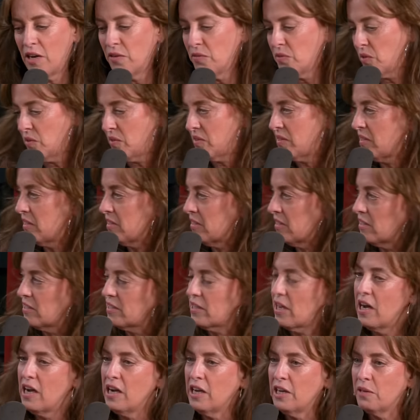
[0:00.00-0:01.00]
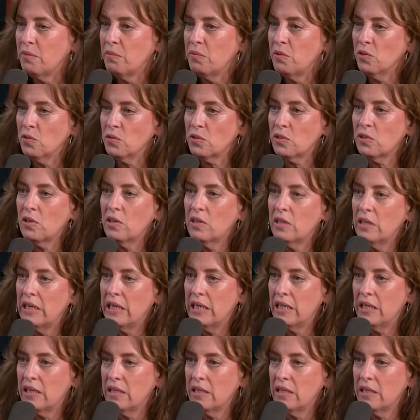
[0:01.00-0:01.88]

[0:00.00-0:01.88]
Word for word: I was just seeing the time. You're starting now. at.